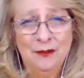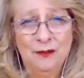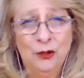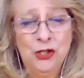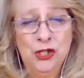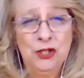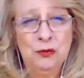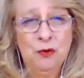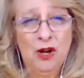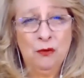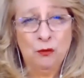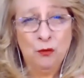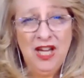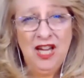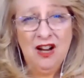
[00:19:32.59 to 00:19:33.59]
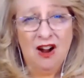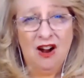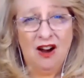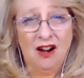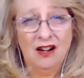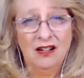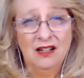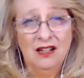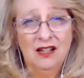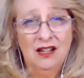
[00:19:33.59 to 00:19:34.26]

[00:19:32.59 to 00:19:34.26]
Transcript: which is what we are.